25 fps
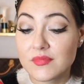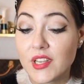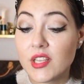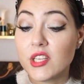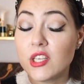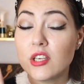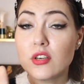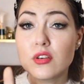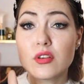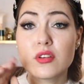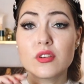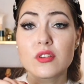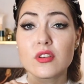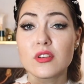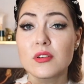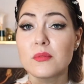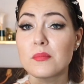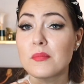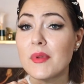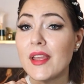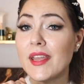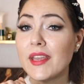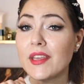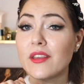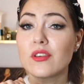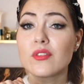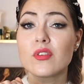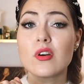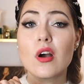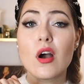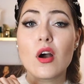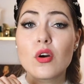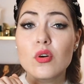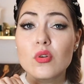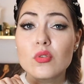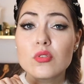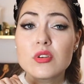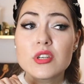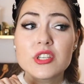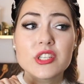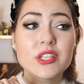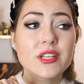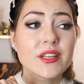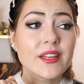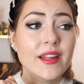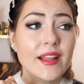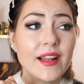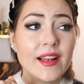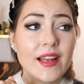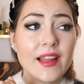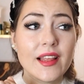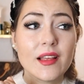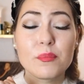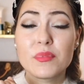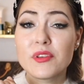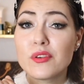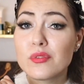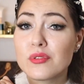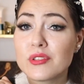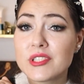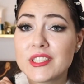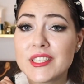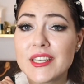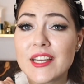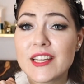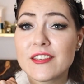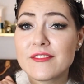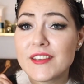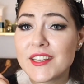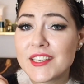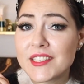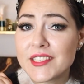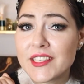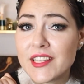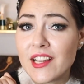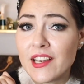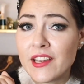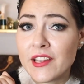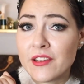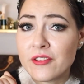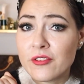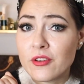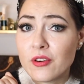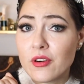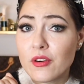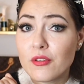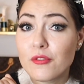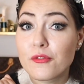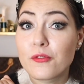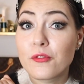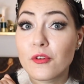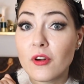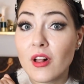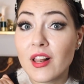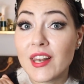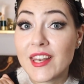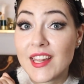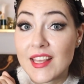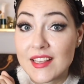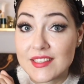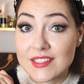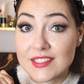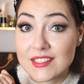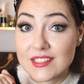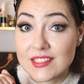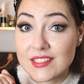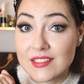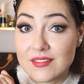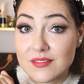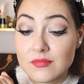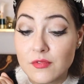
You could make your own Chanel Beauty Advent Calendar for less.